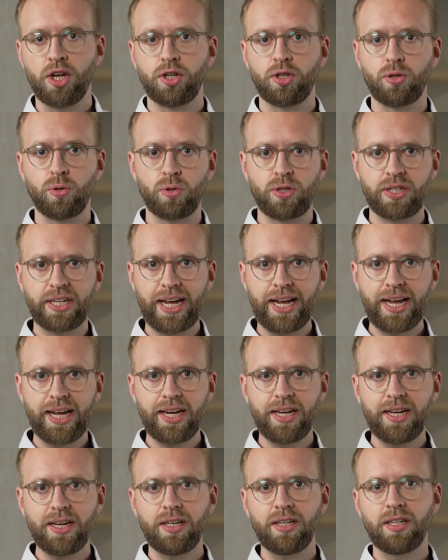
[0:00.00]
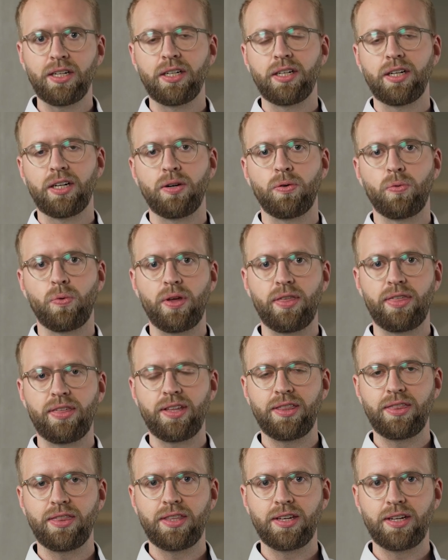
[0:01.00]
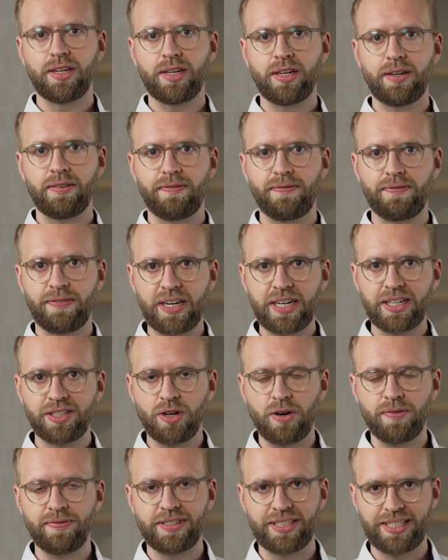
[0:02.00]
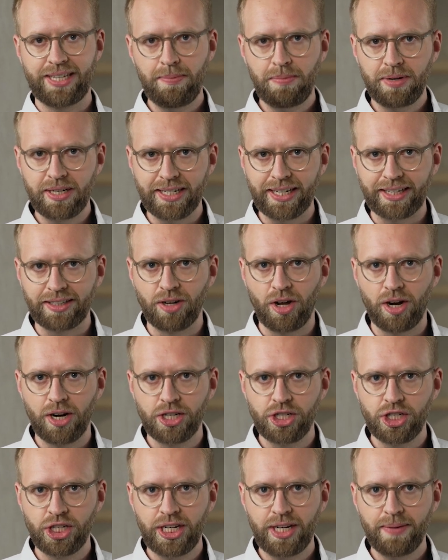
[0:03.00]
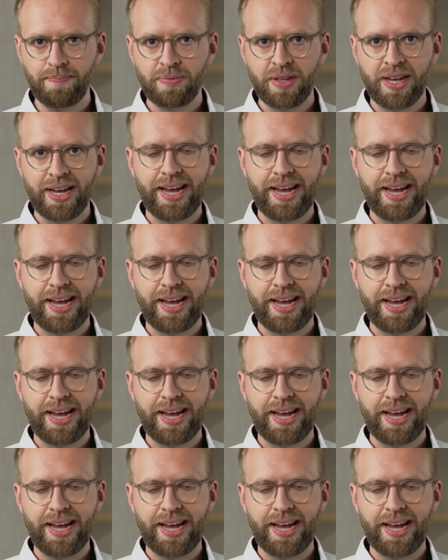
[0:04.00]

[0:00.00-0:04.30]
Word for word: Today, within the field of assembly technology,